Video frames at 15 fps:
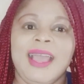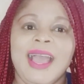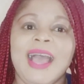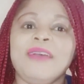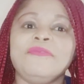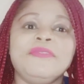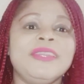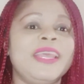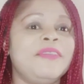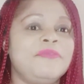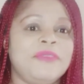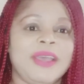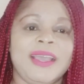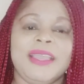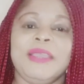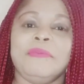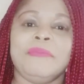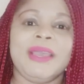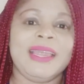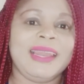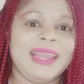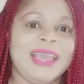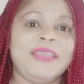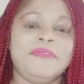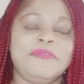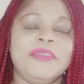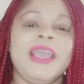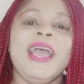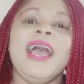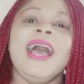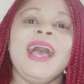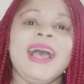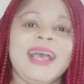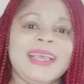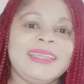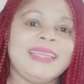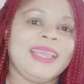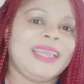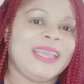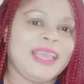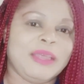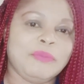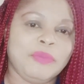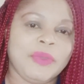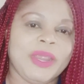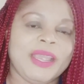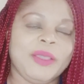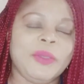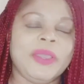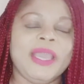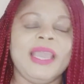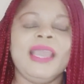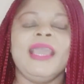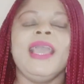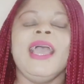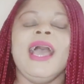I've never in my life had a heartbreak, okay?